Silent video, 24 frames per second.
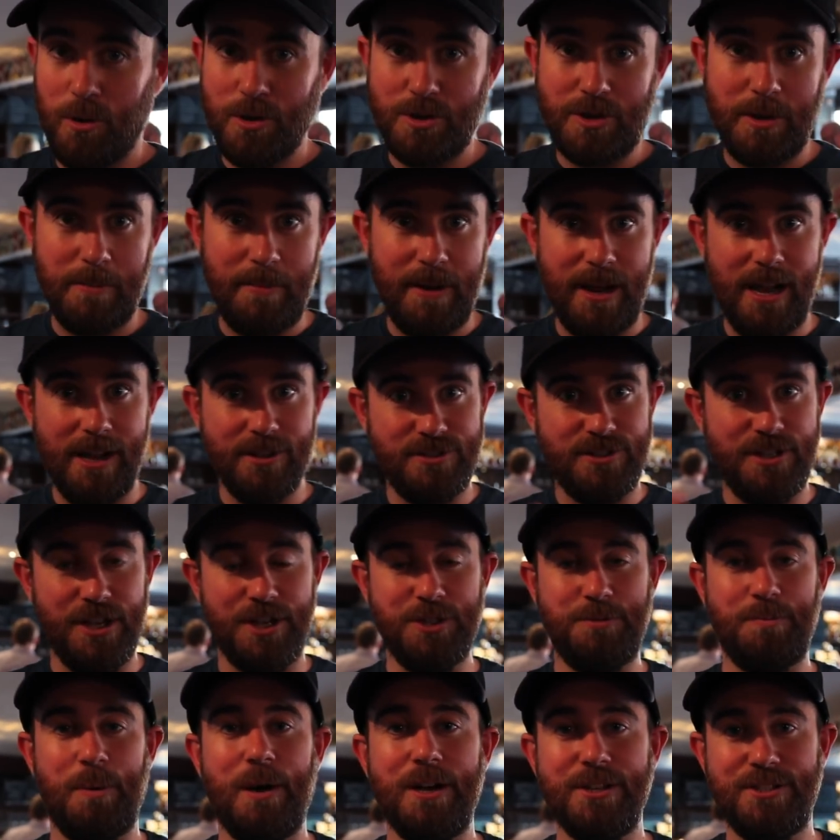Port Street Beer House
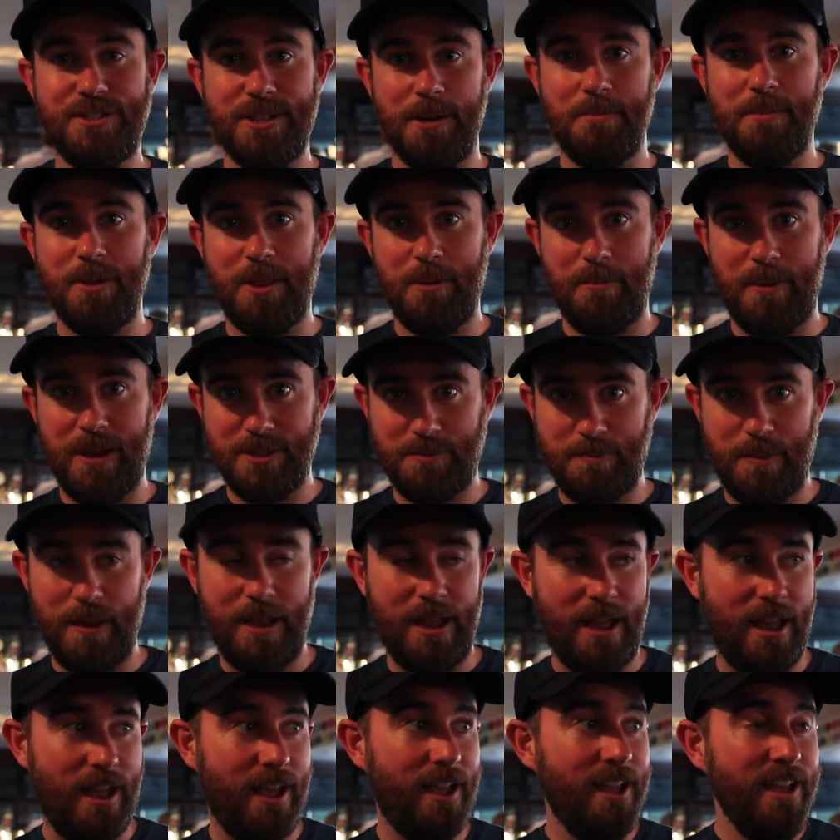does buy some of the best
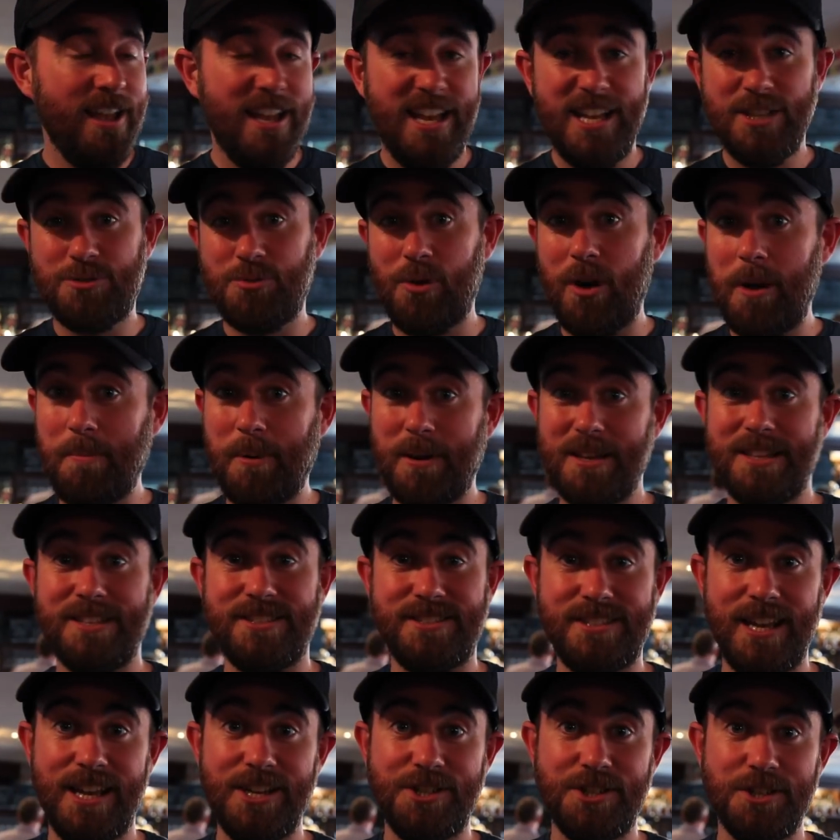beer. It's right by the
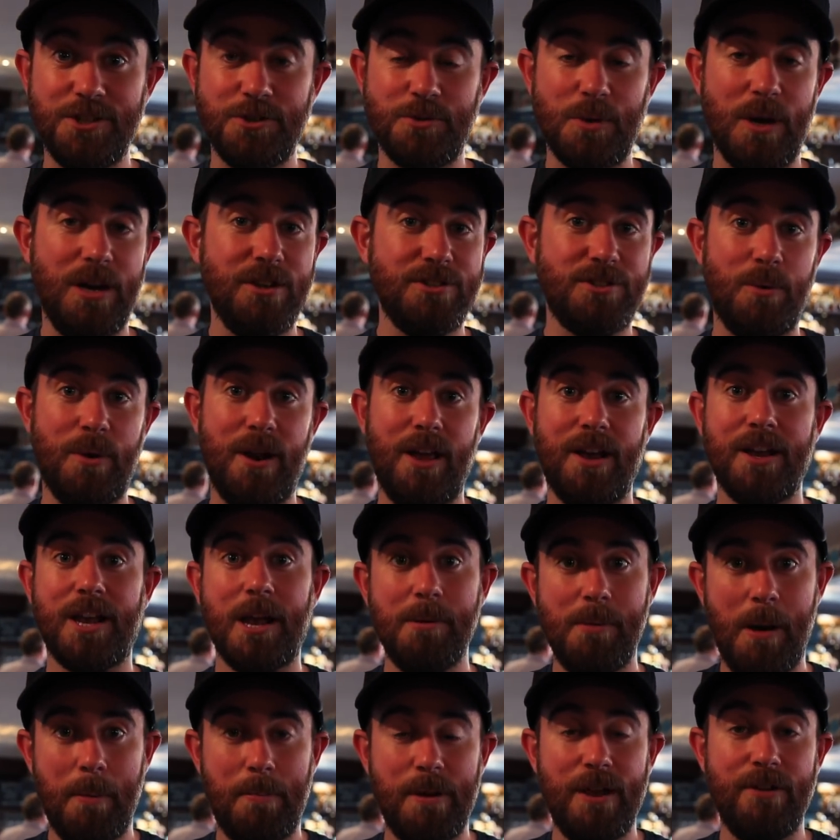station as well, so when I
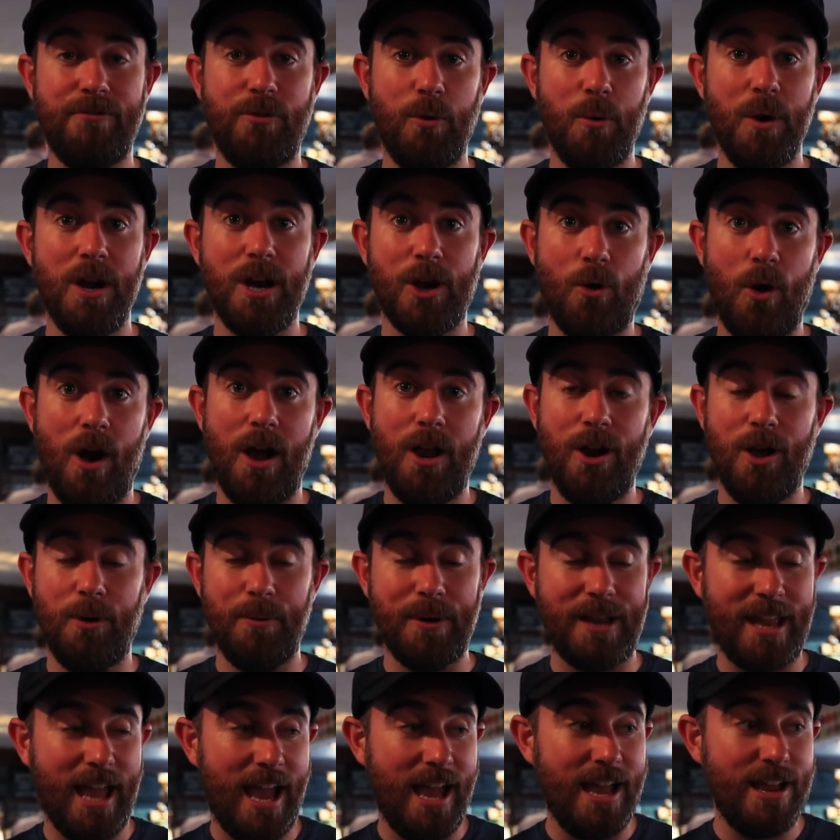come up here for work quite a lot
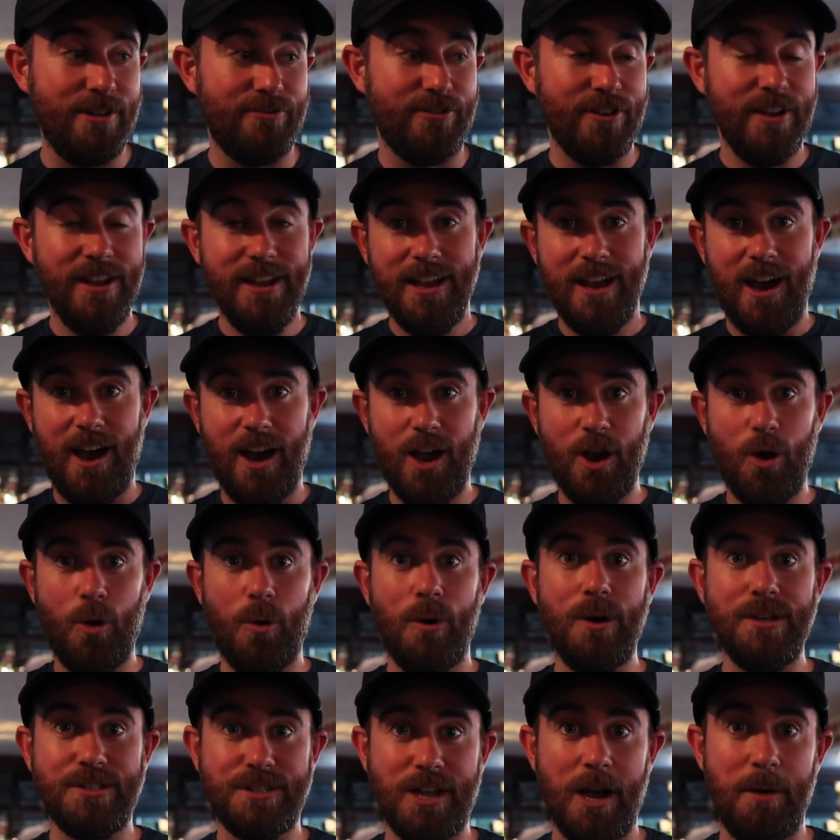with Cave, I
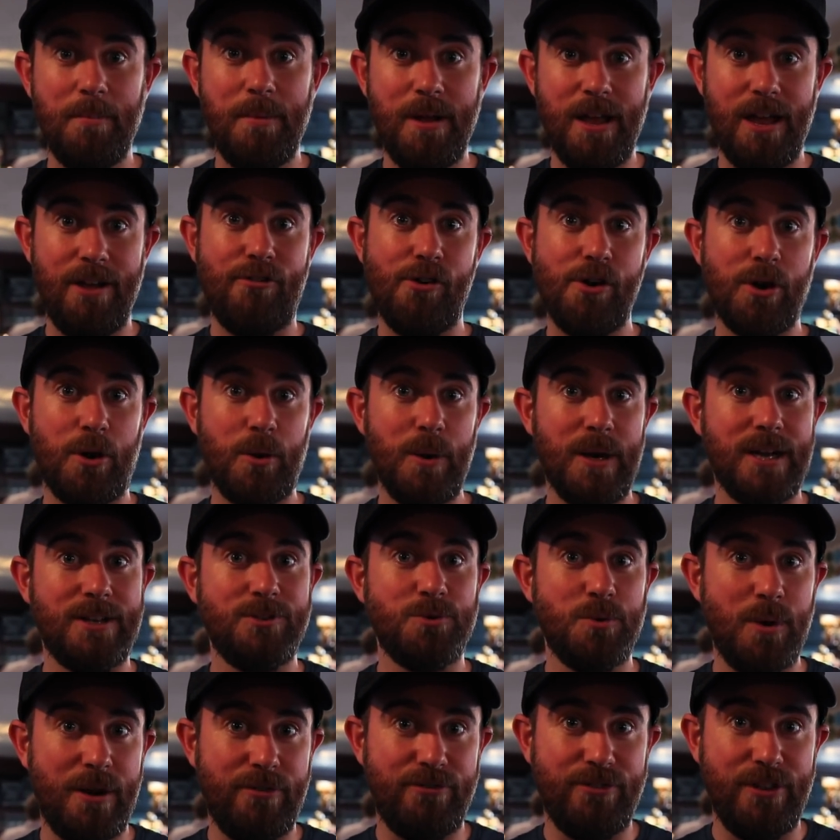always come here for a quick
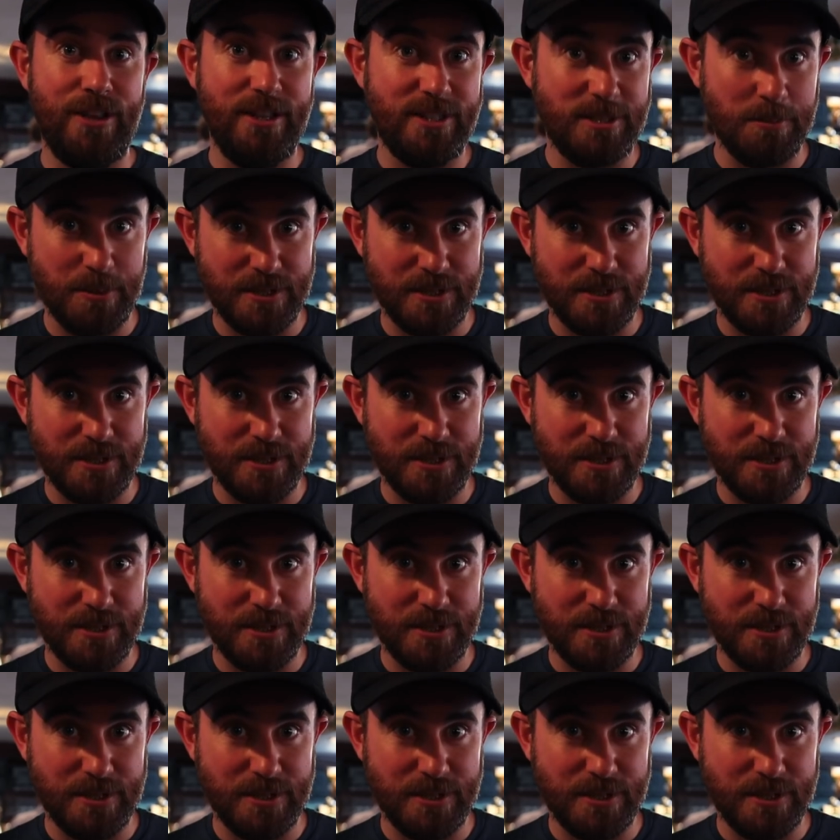Swifty to